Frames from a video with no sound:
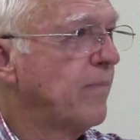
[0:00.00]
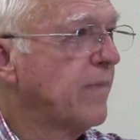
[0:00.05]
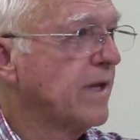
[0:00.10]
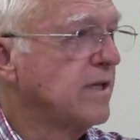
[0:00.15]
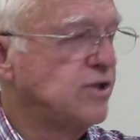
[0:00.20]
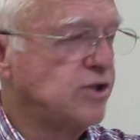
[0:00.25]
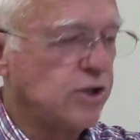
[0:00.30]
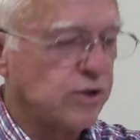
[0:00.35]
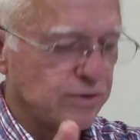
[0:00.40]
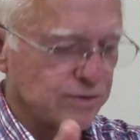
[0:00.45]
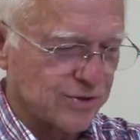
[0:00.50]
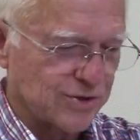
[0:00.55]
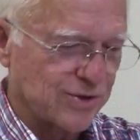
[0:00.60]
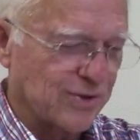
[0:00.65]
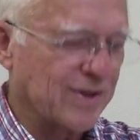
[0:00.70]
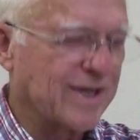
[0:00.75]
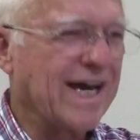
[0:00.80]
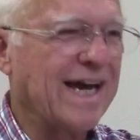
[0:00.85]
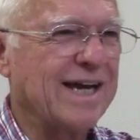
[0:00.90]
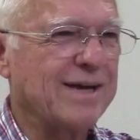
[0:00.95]
Jews,
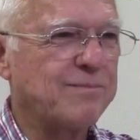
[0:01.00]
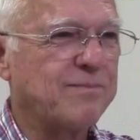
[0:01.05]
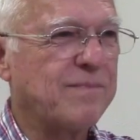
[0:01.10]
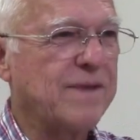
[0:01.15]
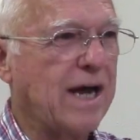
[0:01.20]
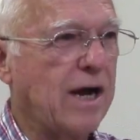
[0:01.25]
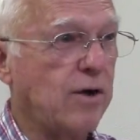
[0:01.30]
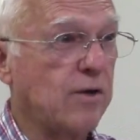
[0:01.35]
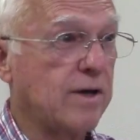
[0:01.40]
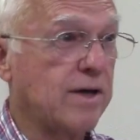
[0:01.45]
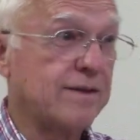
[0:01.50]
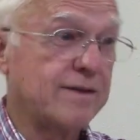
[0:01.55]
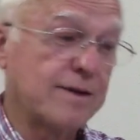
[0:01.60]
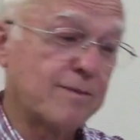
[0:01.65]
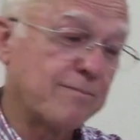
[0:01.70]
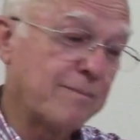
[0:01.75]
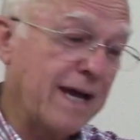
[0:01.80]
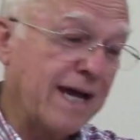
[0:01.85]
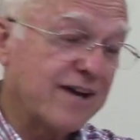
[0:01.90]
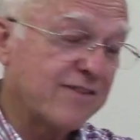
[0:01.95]
okay. Now, there
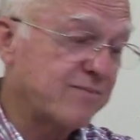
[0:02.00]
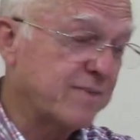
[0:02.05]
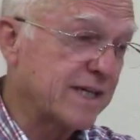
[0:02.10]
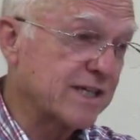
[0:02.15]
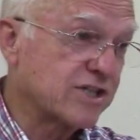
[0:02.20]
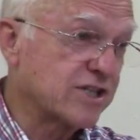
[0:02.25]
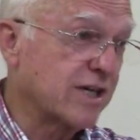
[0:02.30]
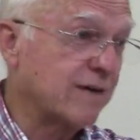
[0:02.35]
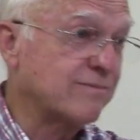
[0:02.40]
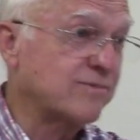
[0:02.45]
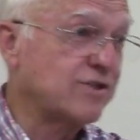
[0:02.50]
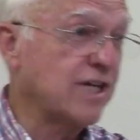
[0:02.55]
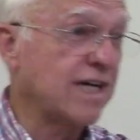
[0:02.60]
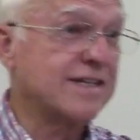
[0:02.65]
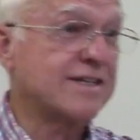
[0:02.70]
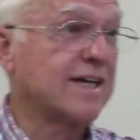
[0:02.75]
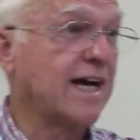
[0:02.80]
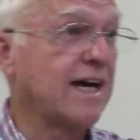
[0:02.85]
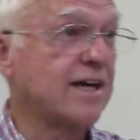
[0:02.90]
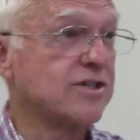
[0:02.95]
may have been some
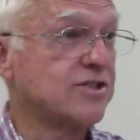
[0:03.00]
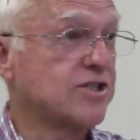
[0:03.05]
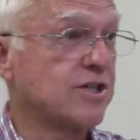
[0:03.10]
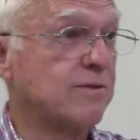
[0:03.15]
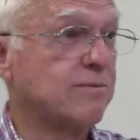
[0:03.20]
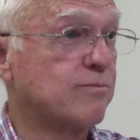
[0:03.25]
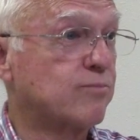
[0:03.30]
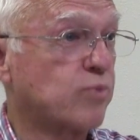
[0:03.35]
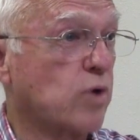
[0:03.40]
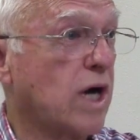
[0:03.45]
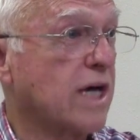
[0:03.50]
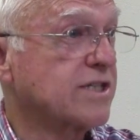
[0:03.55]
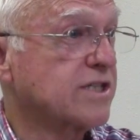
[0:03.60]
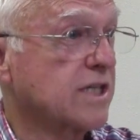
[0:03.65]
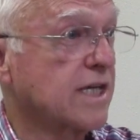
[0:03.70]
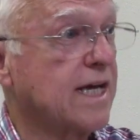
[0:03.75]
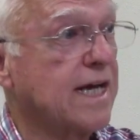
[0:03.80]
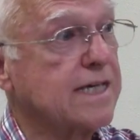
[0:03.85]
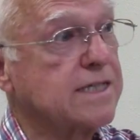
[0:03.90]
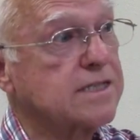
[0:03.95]
Gentiles, some
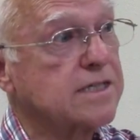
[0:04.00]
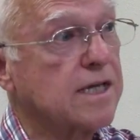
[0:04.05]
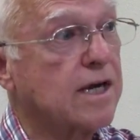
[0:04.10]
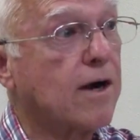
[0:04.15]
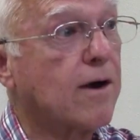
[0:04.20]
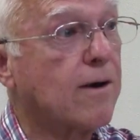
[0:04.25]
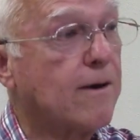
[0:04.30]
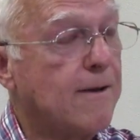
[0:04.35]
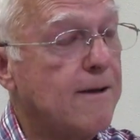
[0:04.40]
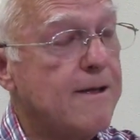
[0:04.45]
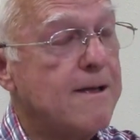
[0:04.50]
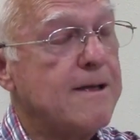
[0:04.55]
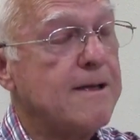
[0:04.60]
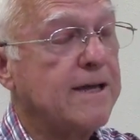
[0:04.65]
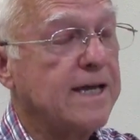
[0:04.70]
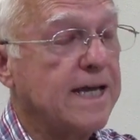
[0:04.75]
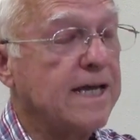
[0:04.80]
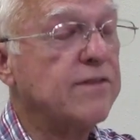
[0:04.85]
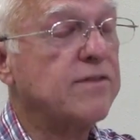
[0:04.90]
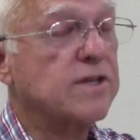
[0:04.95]
proselytes there
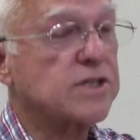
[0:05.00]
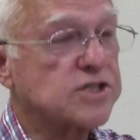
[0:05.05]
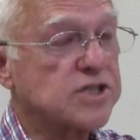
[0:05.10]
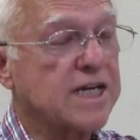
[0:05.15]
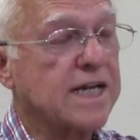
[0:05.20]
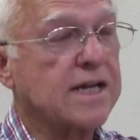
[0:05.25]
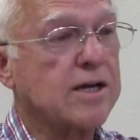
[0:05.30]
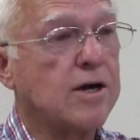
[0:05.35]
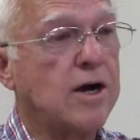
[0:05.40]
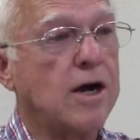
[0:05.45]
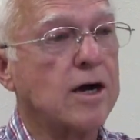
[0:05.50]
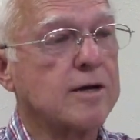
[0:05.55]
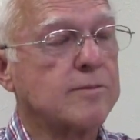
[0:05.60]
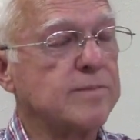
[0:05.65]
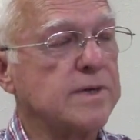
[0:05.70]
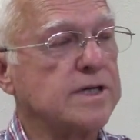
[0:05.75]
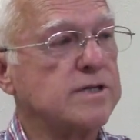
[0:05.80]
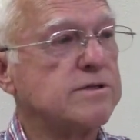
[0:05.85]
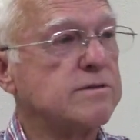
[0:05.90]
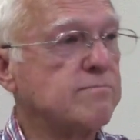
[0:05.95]
in the synagogue,
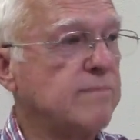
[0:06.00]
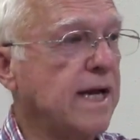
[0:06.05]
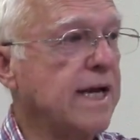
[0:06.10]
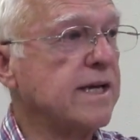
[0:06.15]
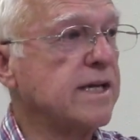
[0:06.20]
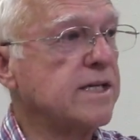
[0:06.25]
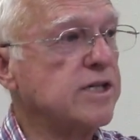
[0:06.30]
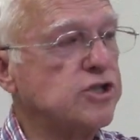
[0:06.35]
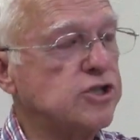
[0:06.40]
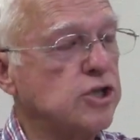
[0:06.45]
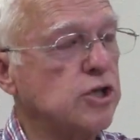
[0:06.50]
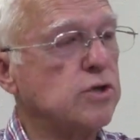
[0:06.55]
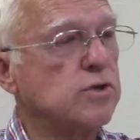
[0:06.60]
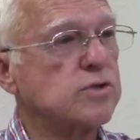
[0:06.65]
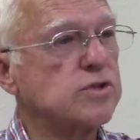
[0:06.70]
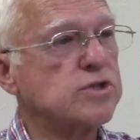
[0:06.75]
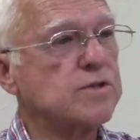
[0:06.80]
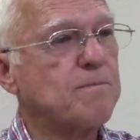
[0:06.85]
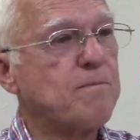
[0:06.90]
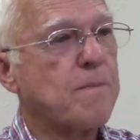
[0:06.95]
but mainly
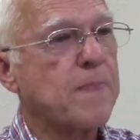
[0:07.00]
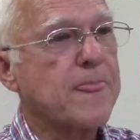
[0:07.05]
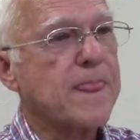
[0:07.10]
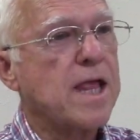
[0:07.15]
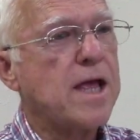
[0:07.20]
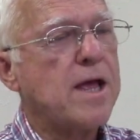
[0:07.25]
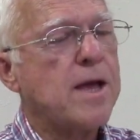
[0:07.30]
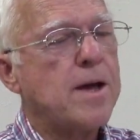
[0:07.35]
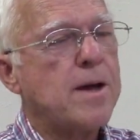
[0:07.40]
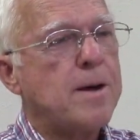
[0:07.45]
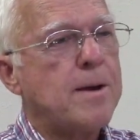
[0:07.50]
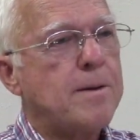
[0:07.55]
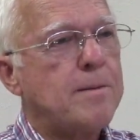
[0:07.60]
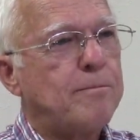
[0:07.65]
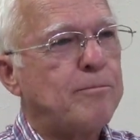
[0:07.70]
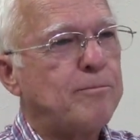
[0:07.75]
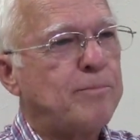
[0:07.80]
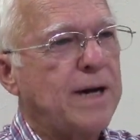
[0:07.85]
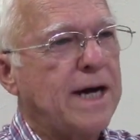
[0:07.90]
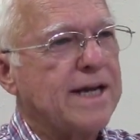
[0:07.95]
Jews.
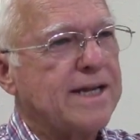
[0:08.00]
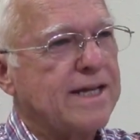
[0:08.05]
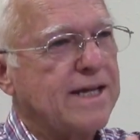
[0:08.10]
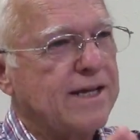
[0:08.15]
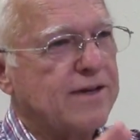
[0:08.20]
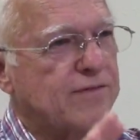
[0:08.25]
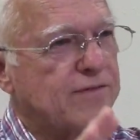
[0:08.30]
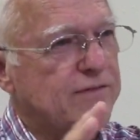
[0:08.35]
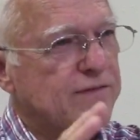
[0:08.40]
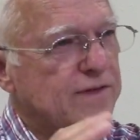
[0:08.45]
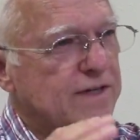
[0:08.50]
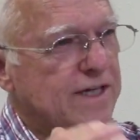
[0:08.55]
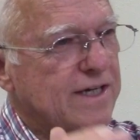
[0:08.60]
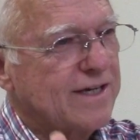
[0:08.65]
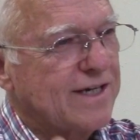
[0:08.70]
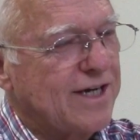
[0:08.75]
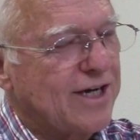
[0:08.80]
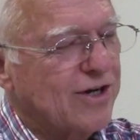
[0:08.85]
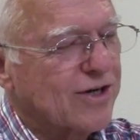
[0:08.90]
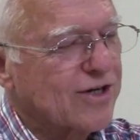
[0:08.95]
But if, uh,
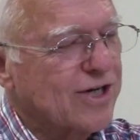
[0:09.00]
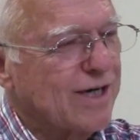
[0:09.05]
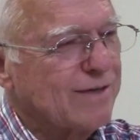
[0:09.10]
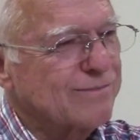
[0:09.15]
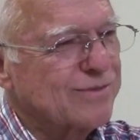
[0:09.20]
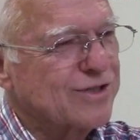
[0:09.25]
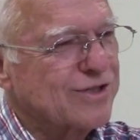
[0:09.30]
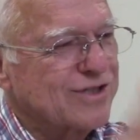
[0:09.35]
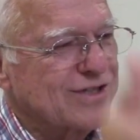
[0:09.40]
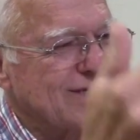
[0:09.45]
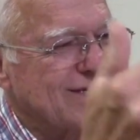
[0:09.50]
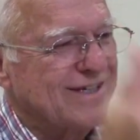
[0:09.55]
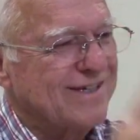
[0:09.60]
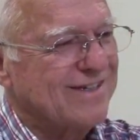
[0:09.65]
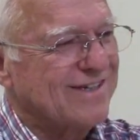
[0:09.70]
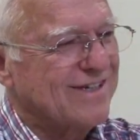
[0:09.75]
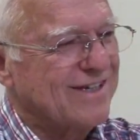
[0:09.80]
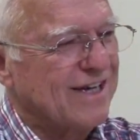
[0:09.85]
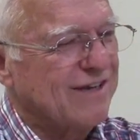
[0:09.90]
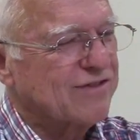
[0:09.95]
here comes,
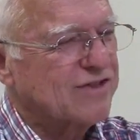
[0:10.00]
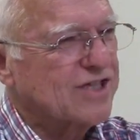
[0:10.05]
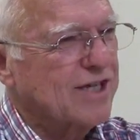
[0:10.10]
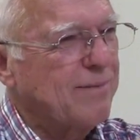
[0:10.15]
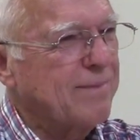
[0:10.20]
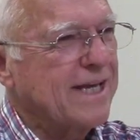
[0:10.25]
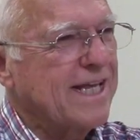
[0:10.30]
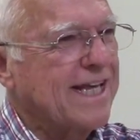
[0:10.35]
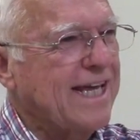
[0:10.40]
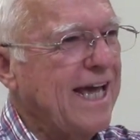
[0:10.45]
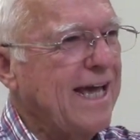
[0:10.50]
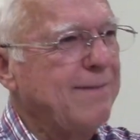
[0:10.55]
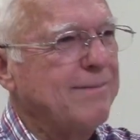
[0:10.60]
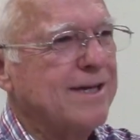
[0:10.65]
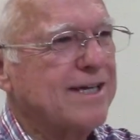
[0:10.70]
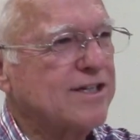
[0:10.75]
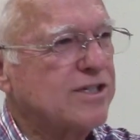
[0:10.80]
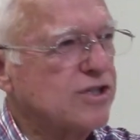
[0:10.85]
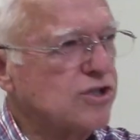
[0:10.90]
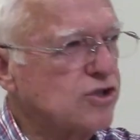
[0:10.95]
if somebody came
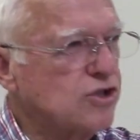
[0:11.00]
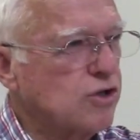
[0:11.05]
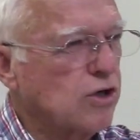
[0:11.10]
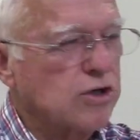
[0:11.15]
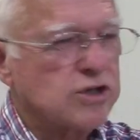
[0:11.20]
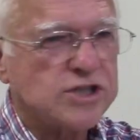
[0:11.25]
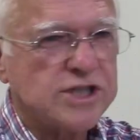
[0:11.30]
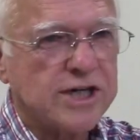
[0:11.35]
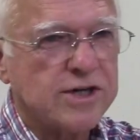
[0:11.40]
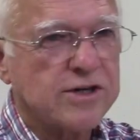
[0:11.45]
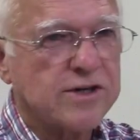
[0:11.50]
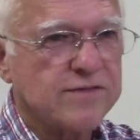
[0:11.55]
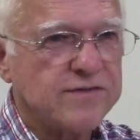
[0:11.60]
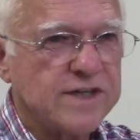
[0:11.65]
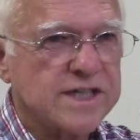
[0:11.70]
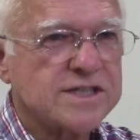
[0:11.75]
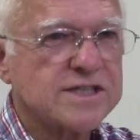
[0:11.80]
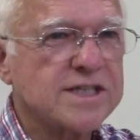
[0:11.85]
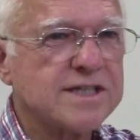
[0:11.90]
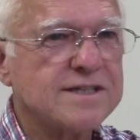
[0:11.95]
into church here to
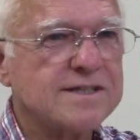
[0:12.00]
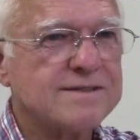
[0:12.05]
visit,